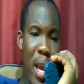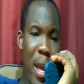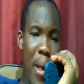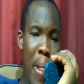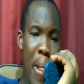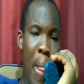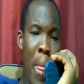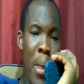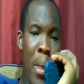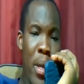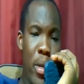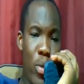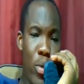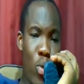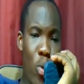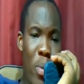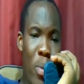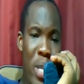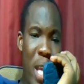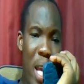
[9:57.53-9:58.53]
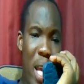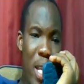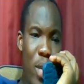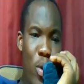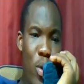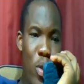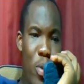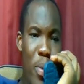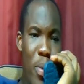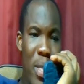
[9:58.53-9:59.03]
for that earlier
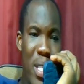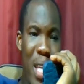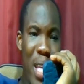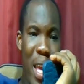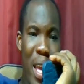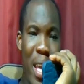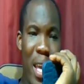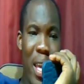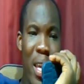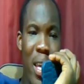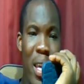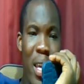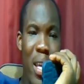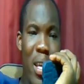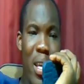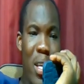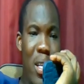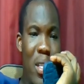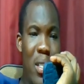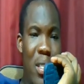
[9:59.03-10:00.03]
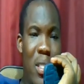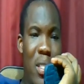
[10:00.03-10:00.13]
position. So he's been